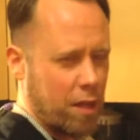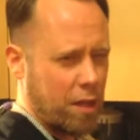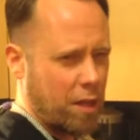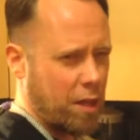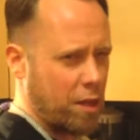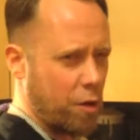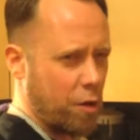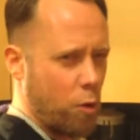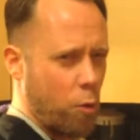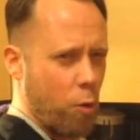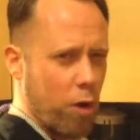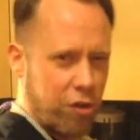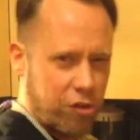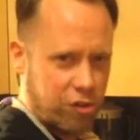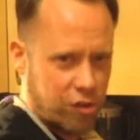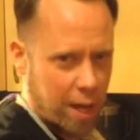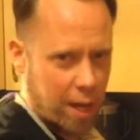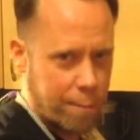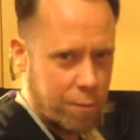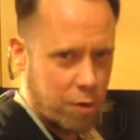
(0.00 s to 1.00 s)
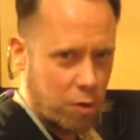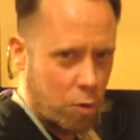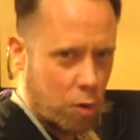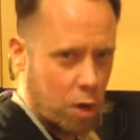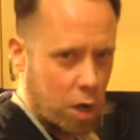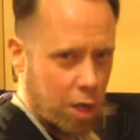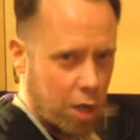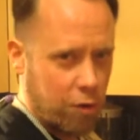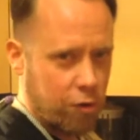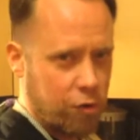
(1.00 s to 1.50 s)
you know, what shape you
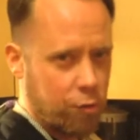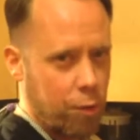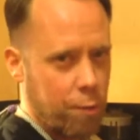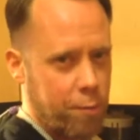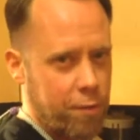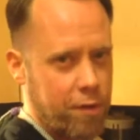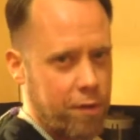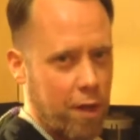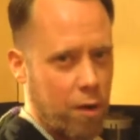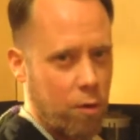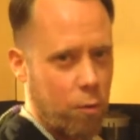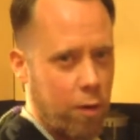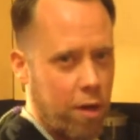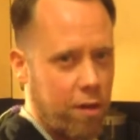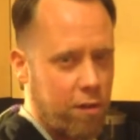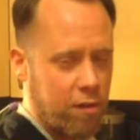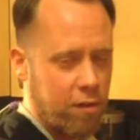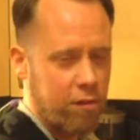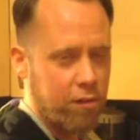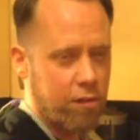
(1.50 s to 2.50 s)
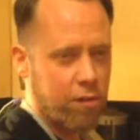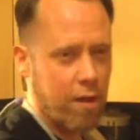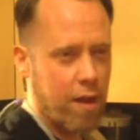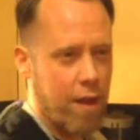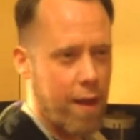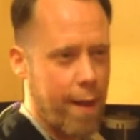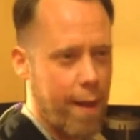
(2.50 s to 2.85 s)
want your sweet potato wedges.